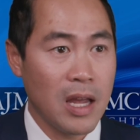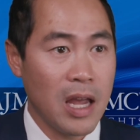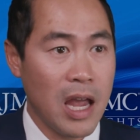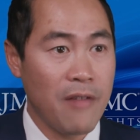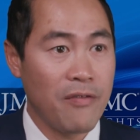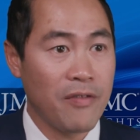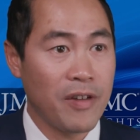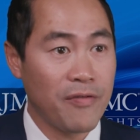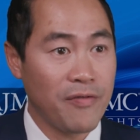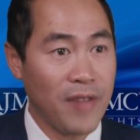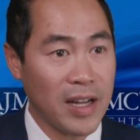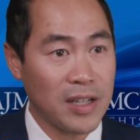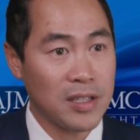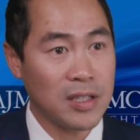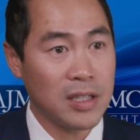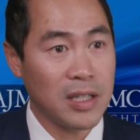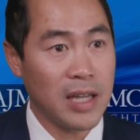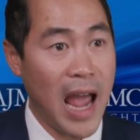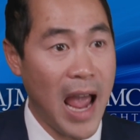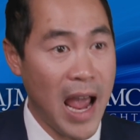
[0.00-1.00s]
If it affects
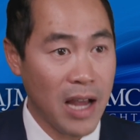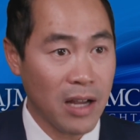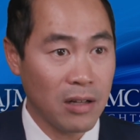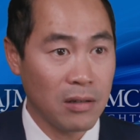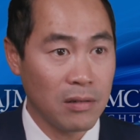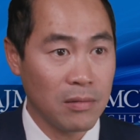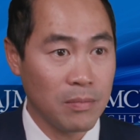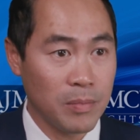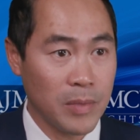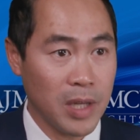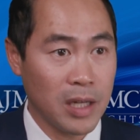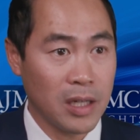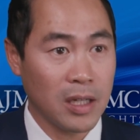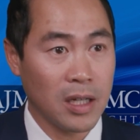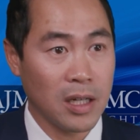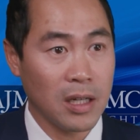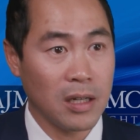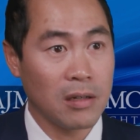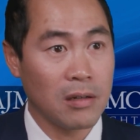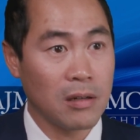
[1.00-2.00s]
the angle, it
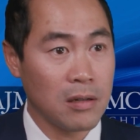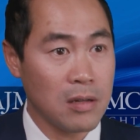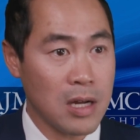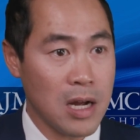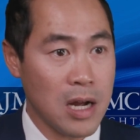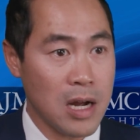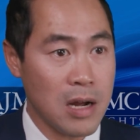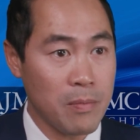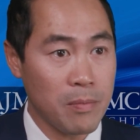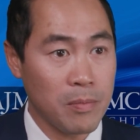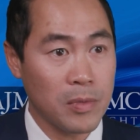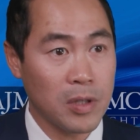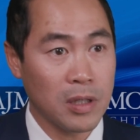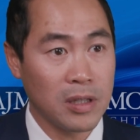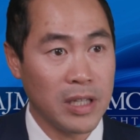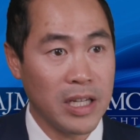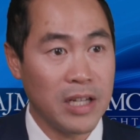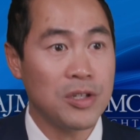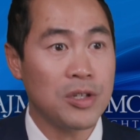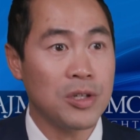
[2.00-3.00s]
can
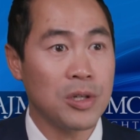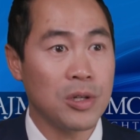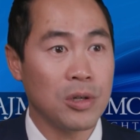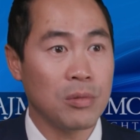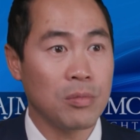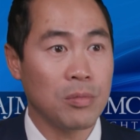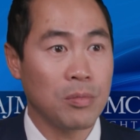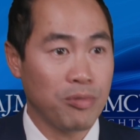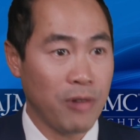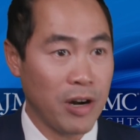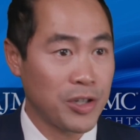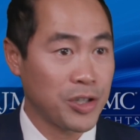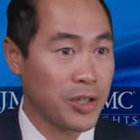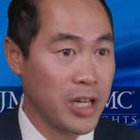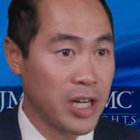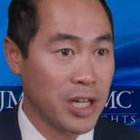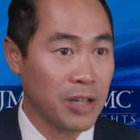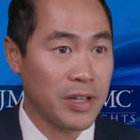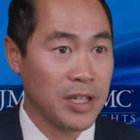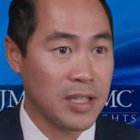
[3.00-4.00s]
lead to pressure
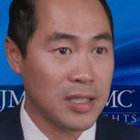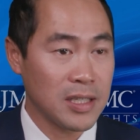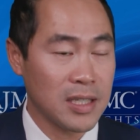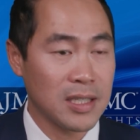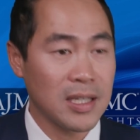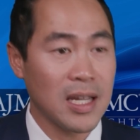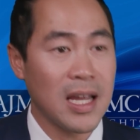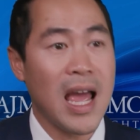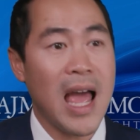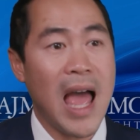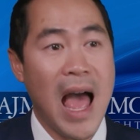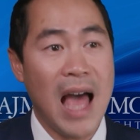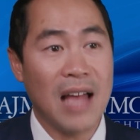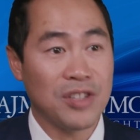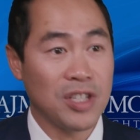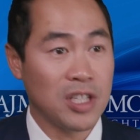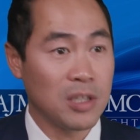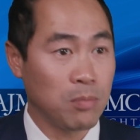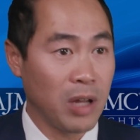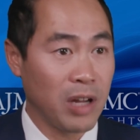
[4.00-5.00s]
increases as
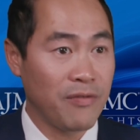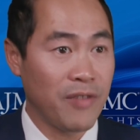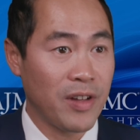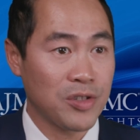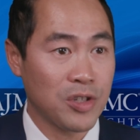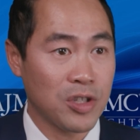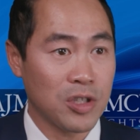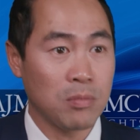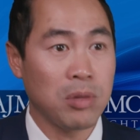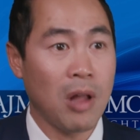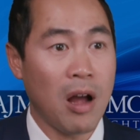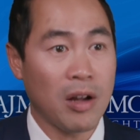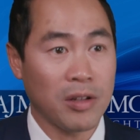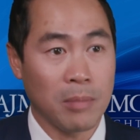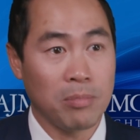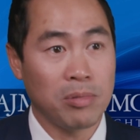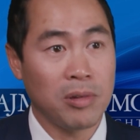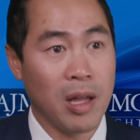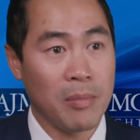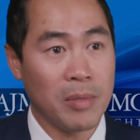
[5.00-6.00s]
these blood vessels block
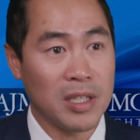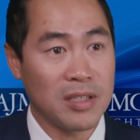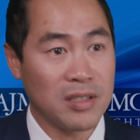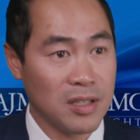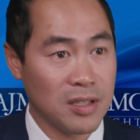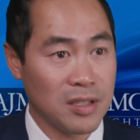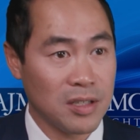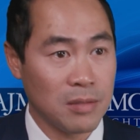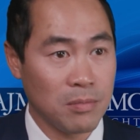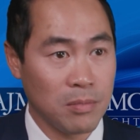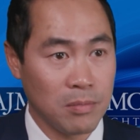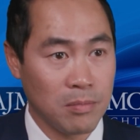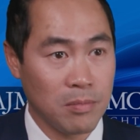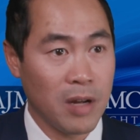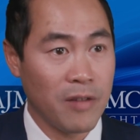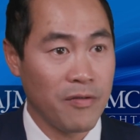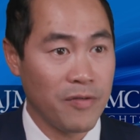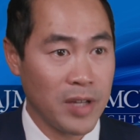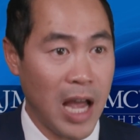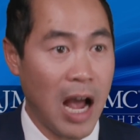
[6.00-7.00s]
the plumbing system
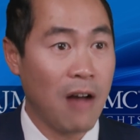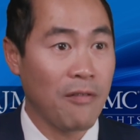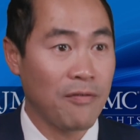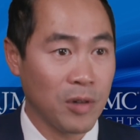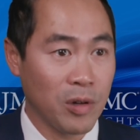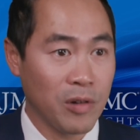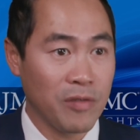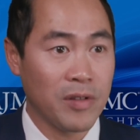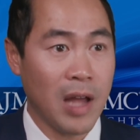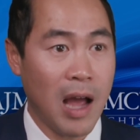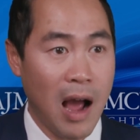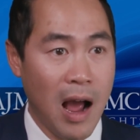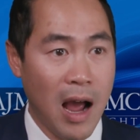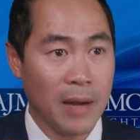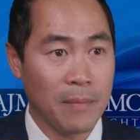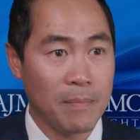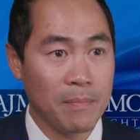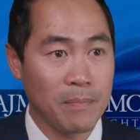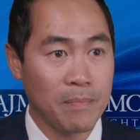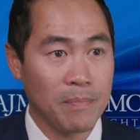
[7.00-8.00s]
of the outflow of the
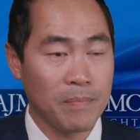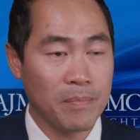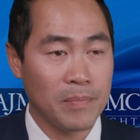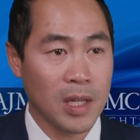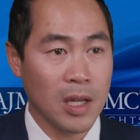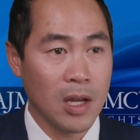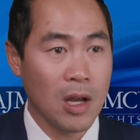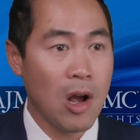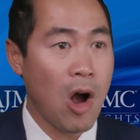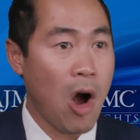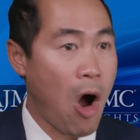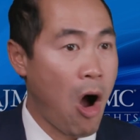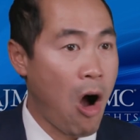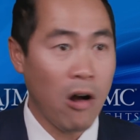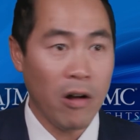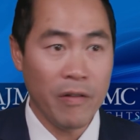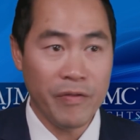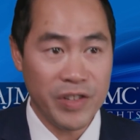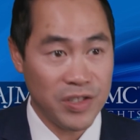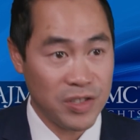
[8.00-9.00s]
eye.
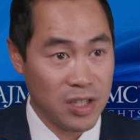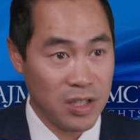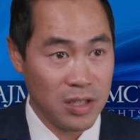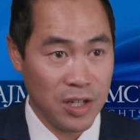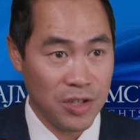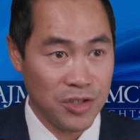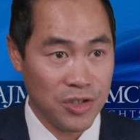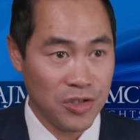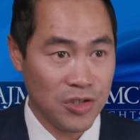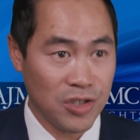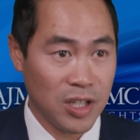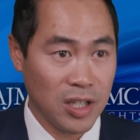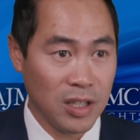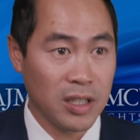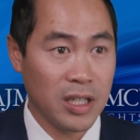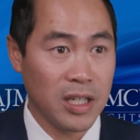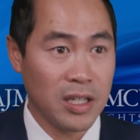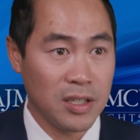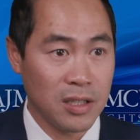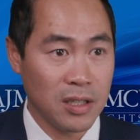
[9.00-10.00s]
All of these conditions can
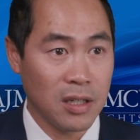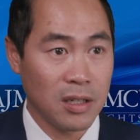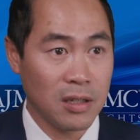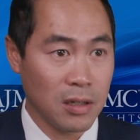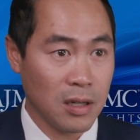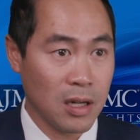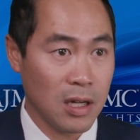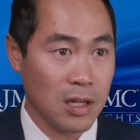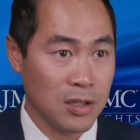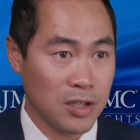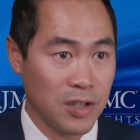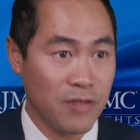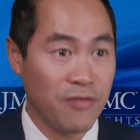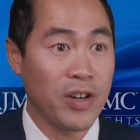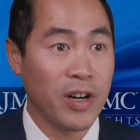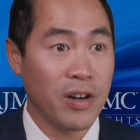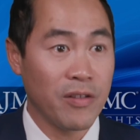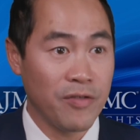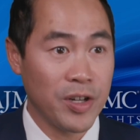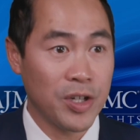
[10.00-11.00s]
lead to
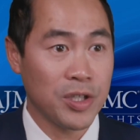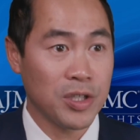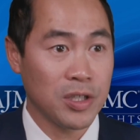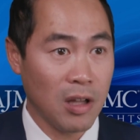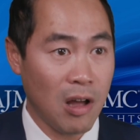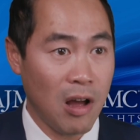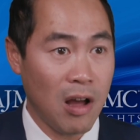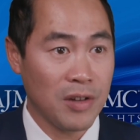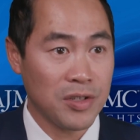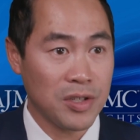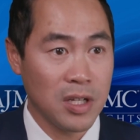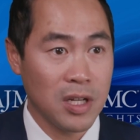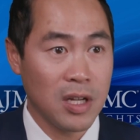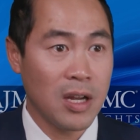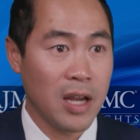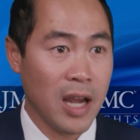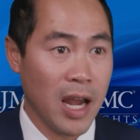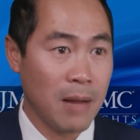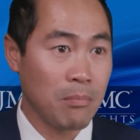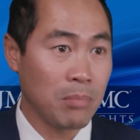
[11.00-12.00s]
severe vision loss
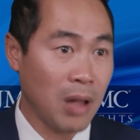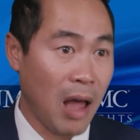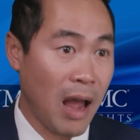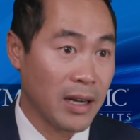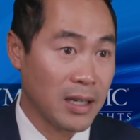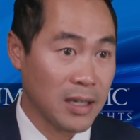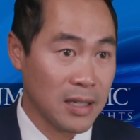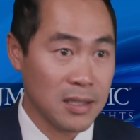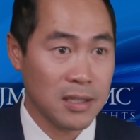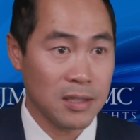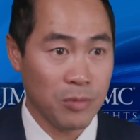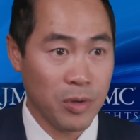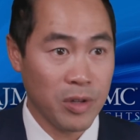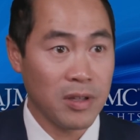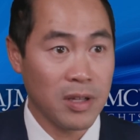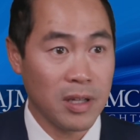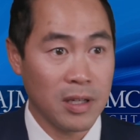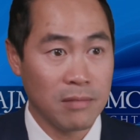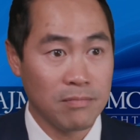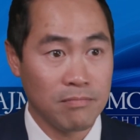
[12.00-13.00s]
and blindness
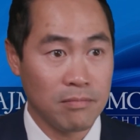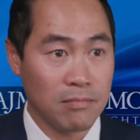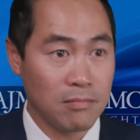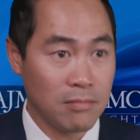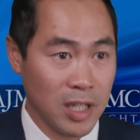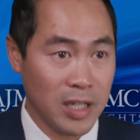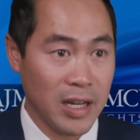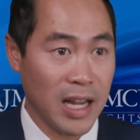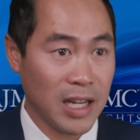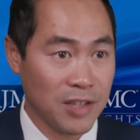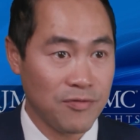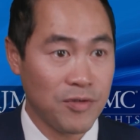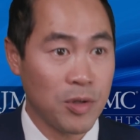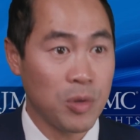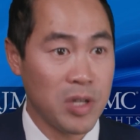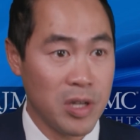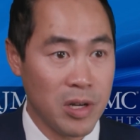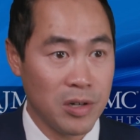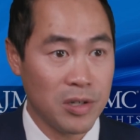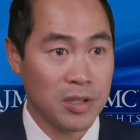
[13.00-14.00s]
within the next few
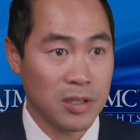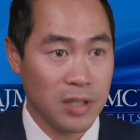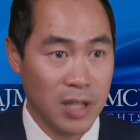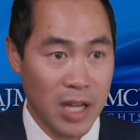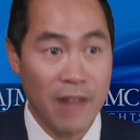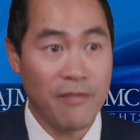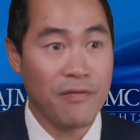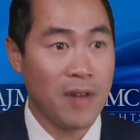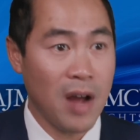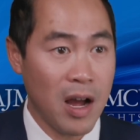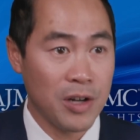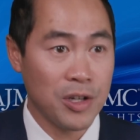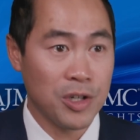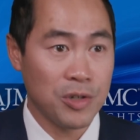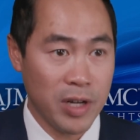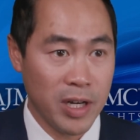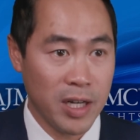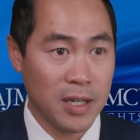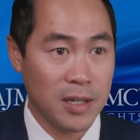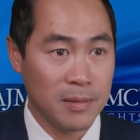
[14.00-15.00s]
years, if
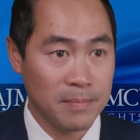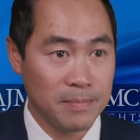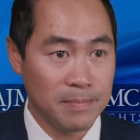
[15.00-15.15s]
untreated.